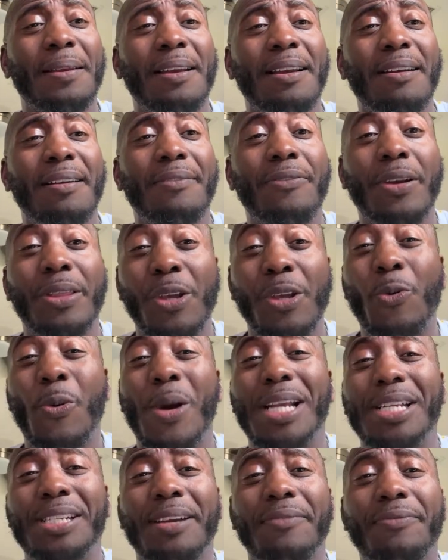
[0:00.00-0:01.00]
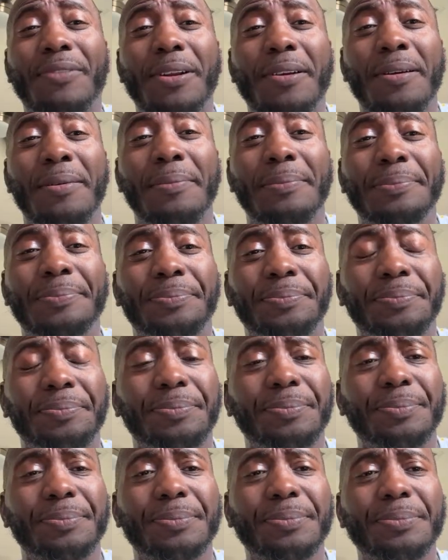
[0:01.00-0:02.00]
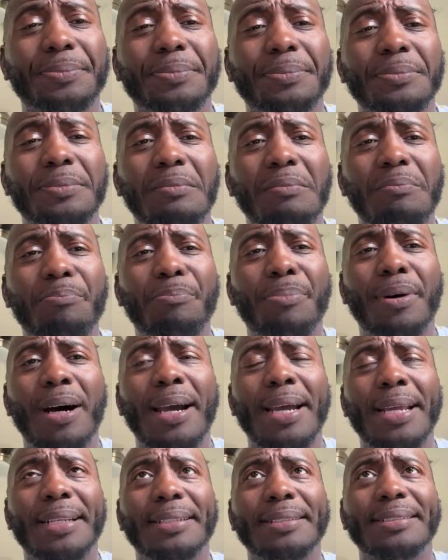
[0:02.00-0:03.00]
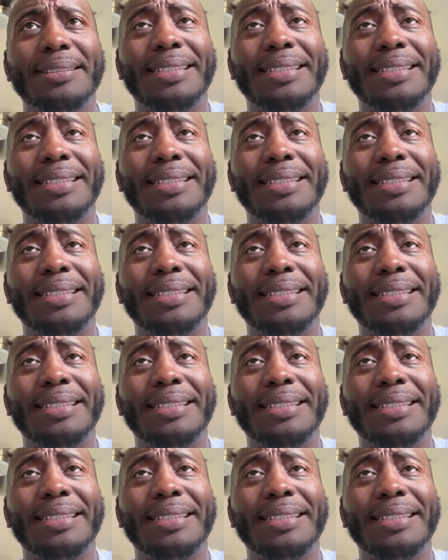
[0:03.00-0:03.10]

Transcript: for the quick shifter, but